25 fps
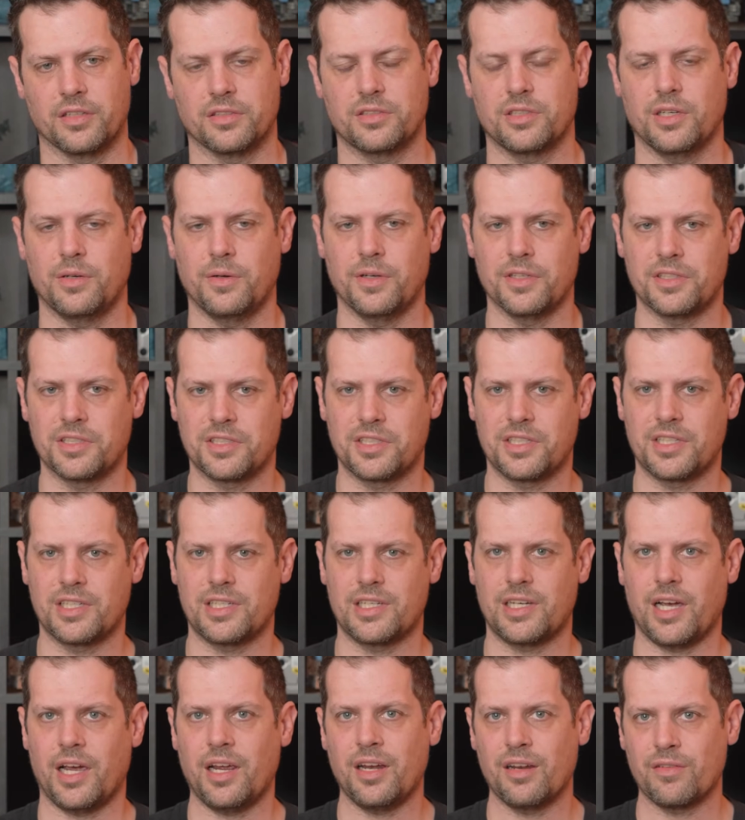So it's
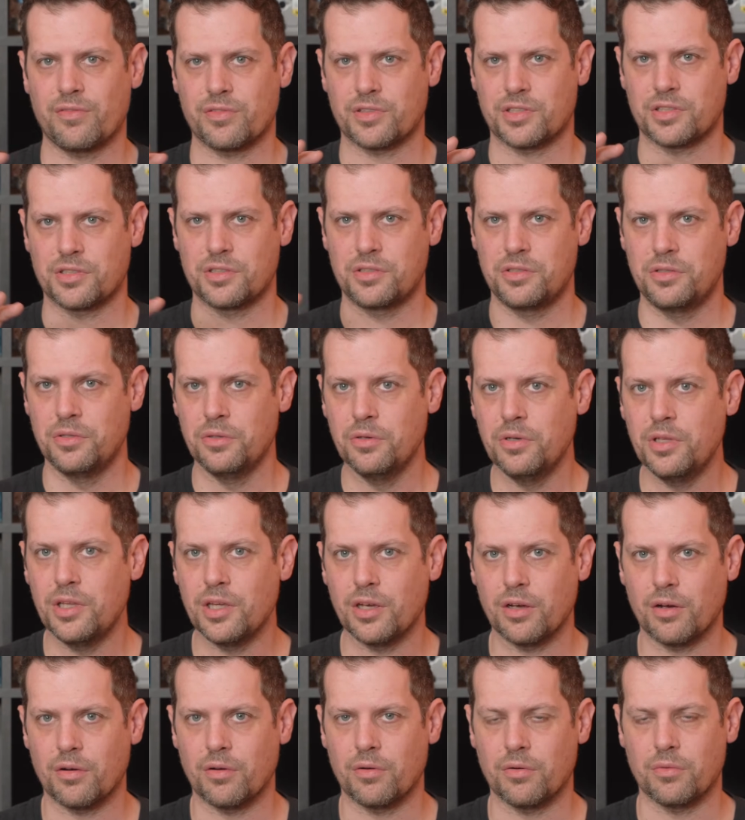kind of a
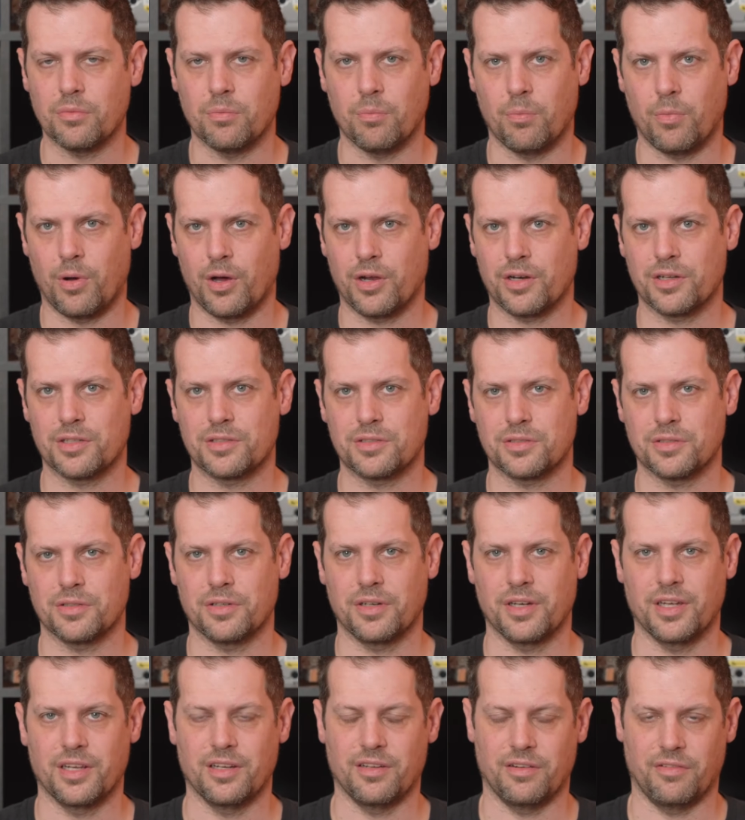studio monitor
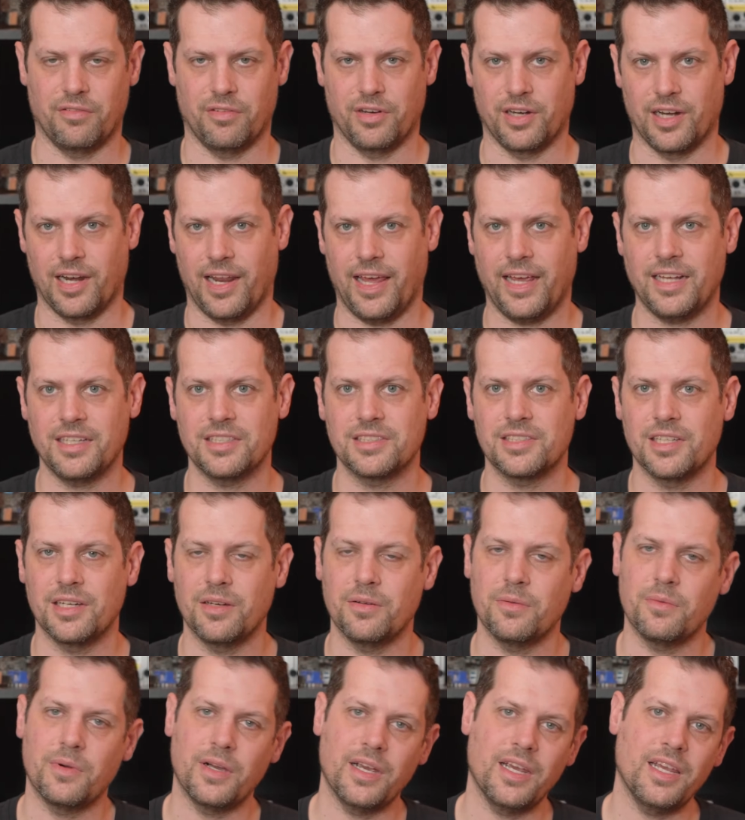in a
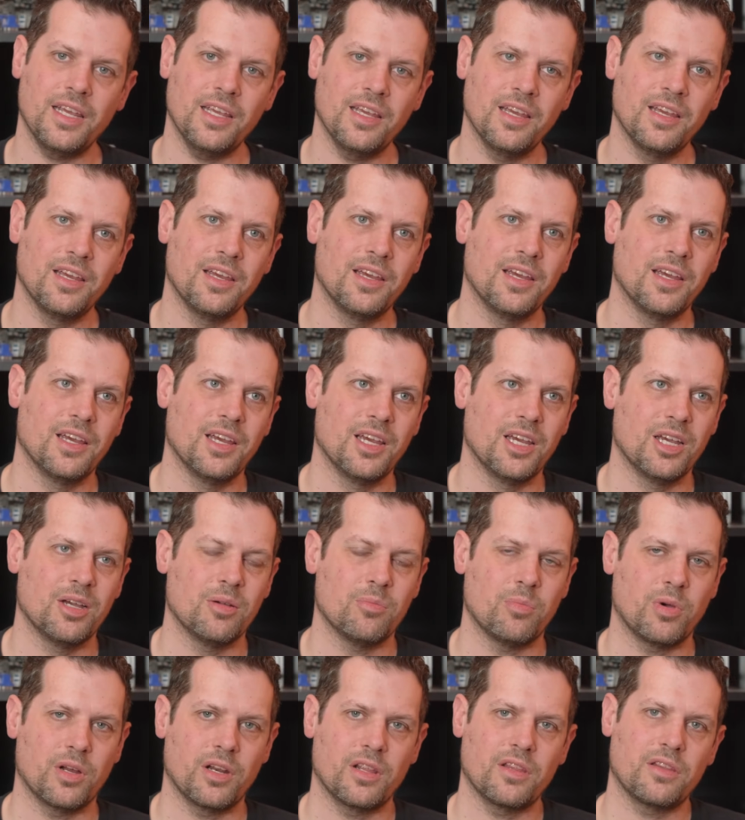relaxing way,
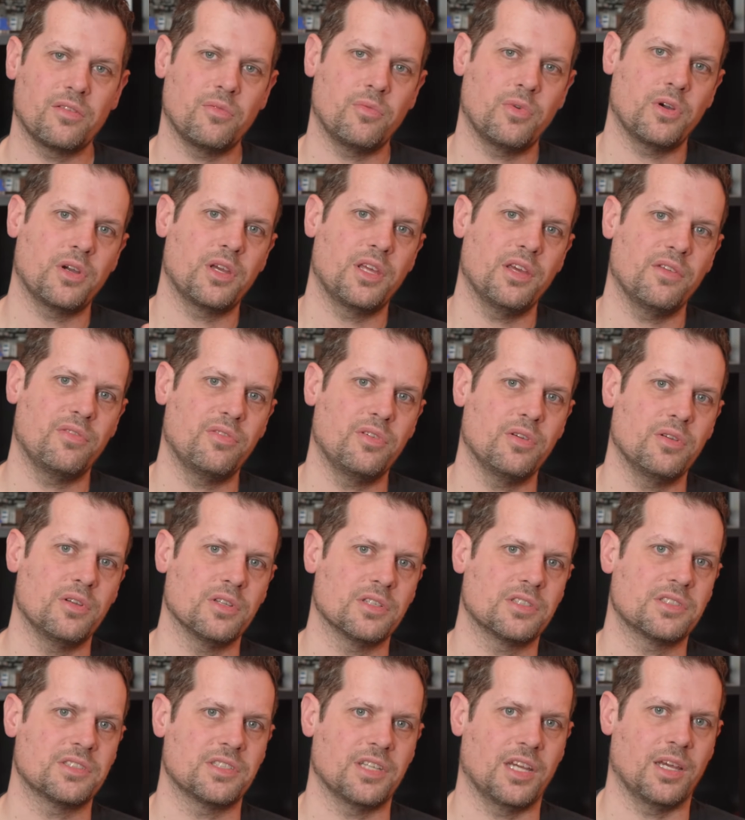but it will give you the
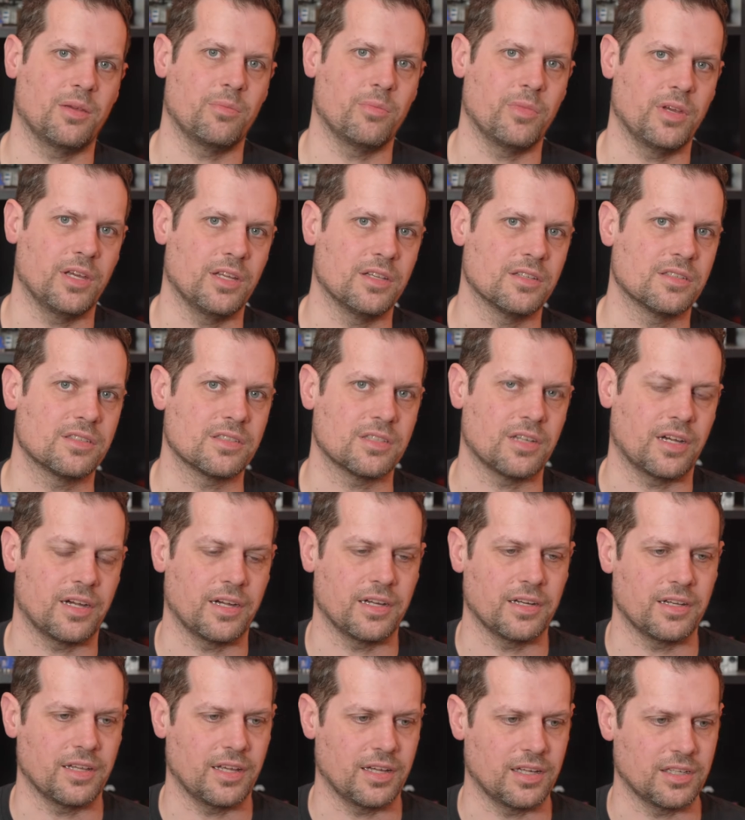same
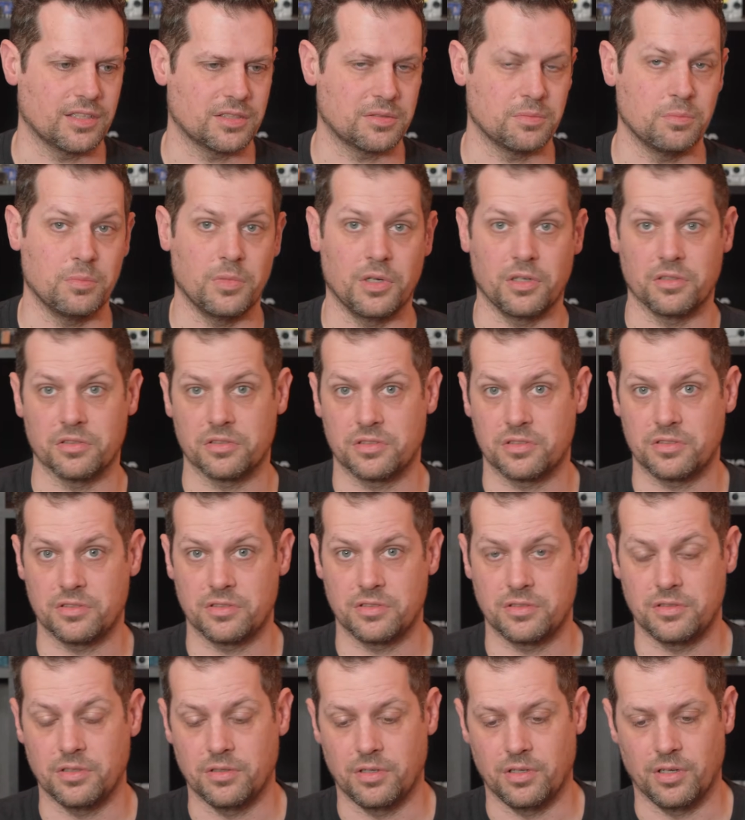insight as most
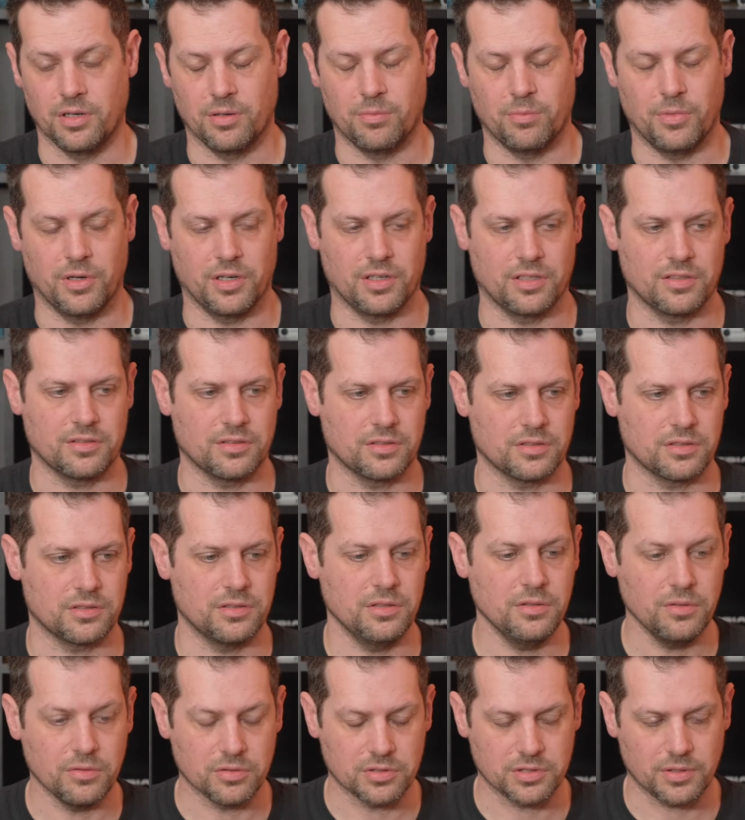studio monitors
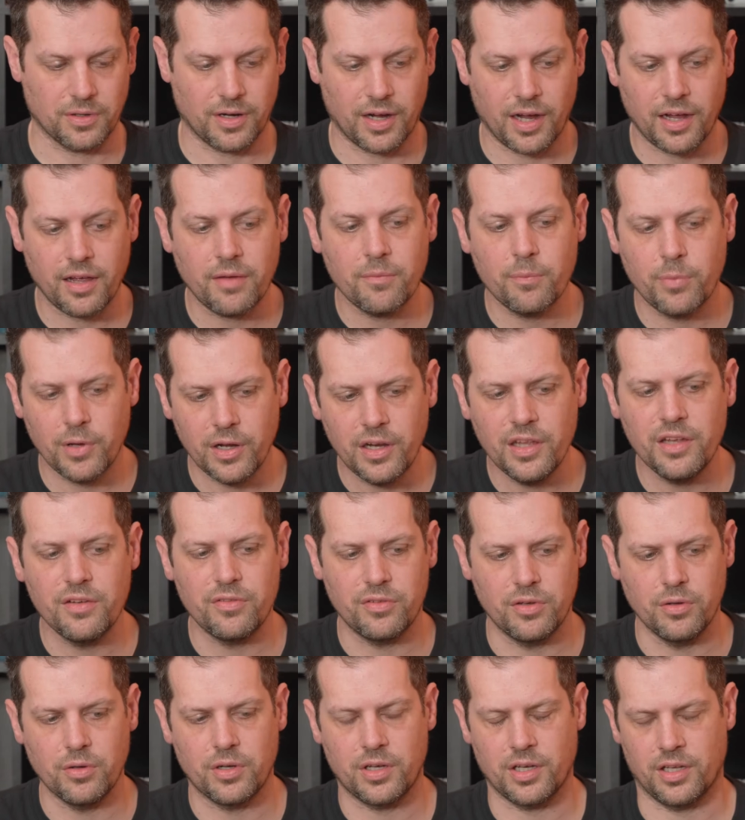do. So I
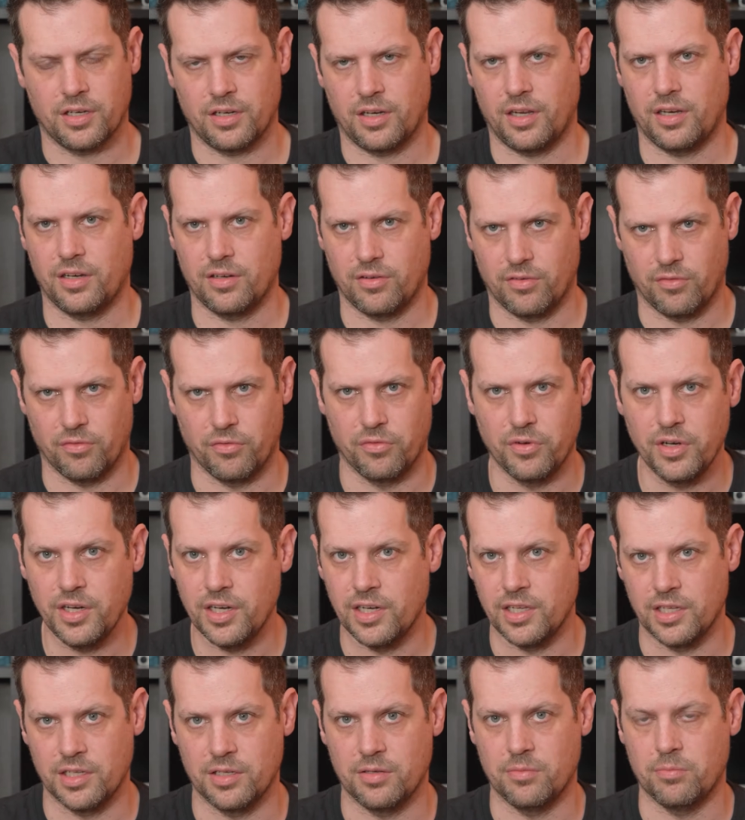believe you can
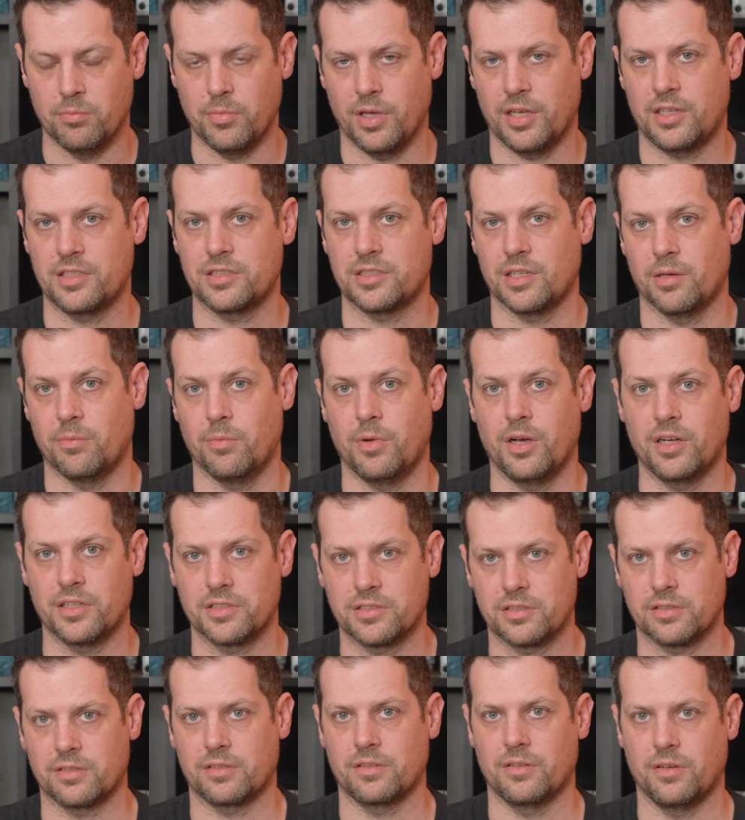really mix and
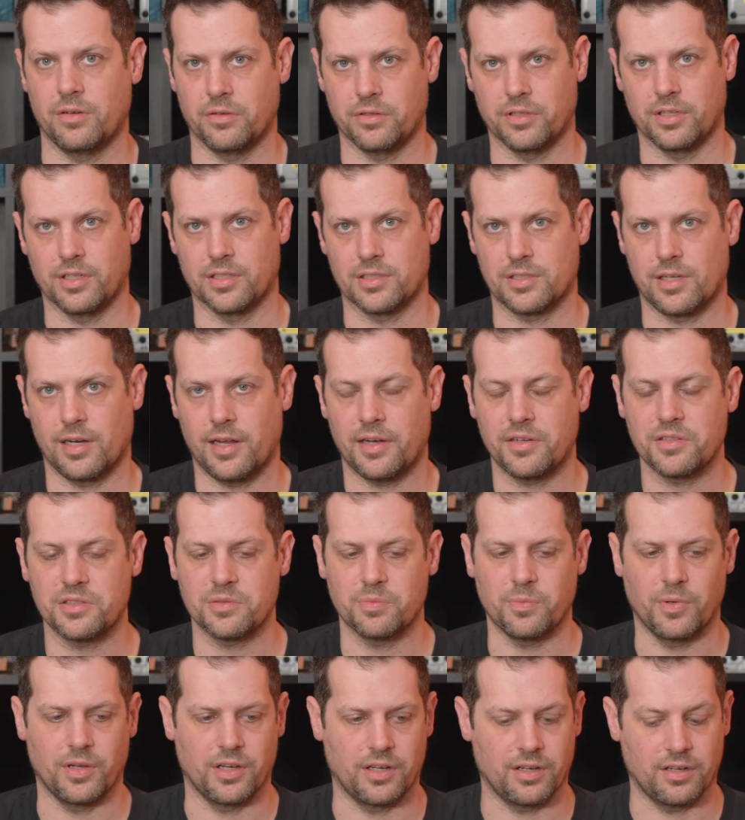master on this
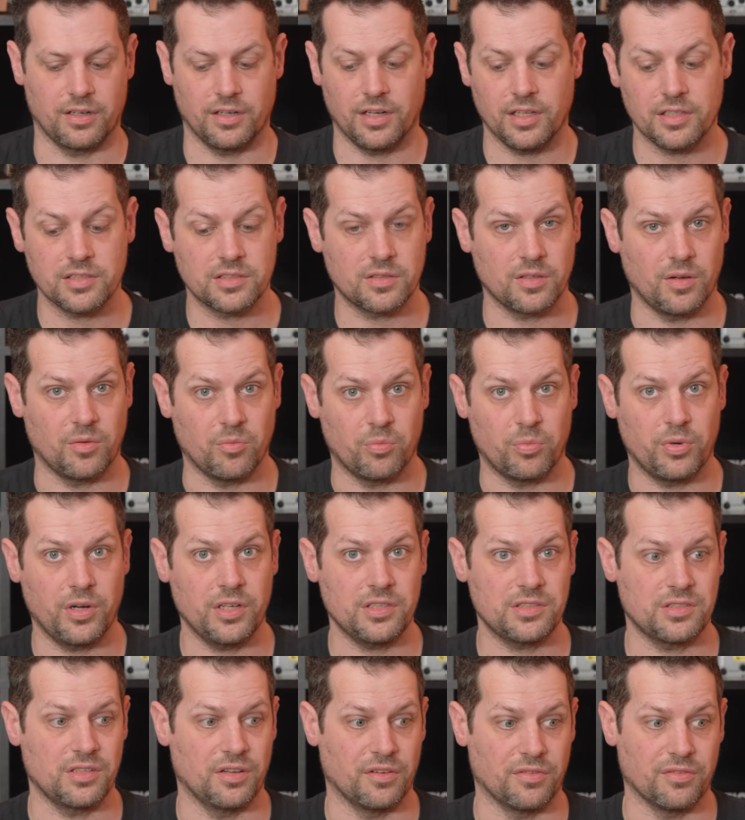loudspeaker, and that's
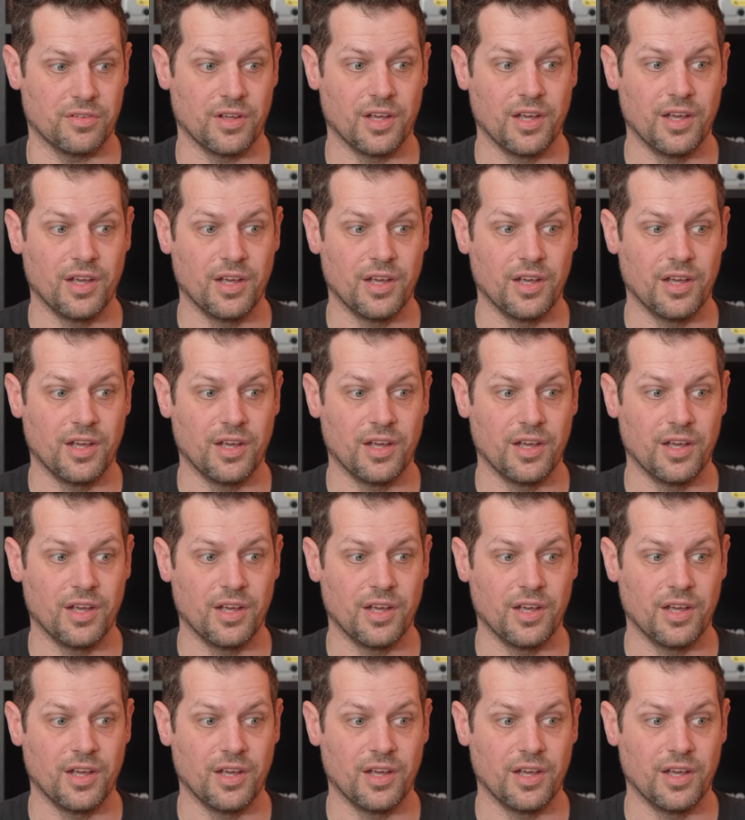impressive